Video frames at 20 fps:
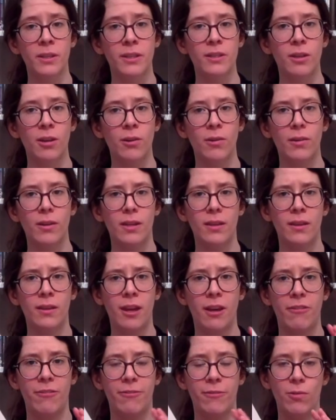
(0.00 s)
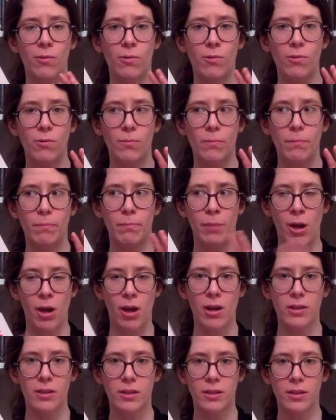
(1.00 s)
So there are four
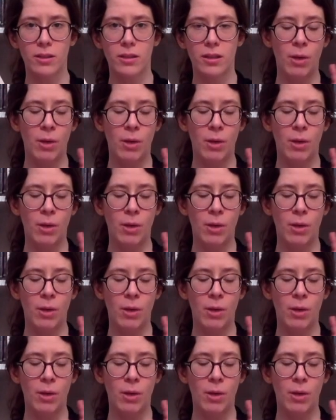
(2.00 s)
parts,